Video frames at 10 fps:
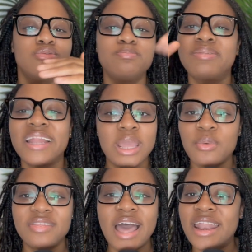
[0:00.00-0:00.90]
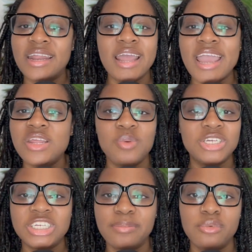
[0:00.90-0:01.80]
play with that in any way,
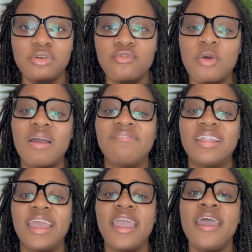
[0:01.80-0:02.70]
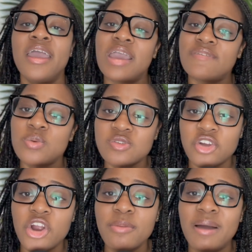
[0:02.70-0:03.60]
shape, or form. I feel like if he was
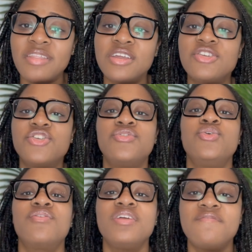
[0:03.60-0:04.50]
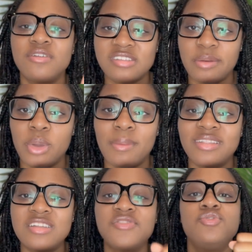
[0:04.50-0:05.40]
hurt by the interview or if he felt some way
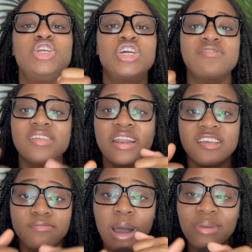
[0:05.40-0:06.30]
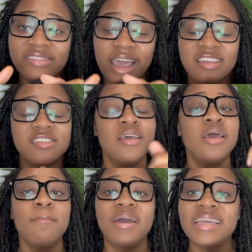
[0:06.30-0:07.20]
about the interview, he should have sent his mom a text.
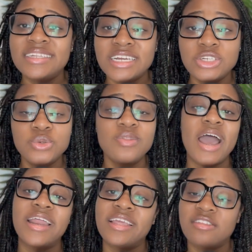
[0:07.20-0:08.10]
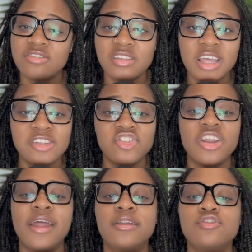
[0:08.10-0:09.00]
But he didn't do that. He took to the
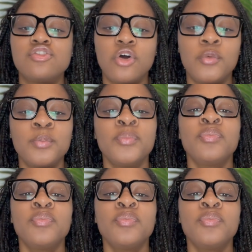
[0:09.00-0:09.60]
internet. So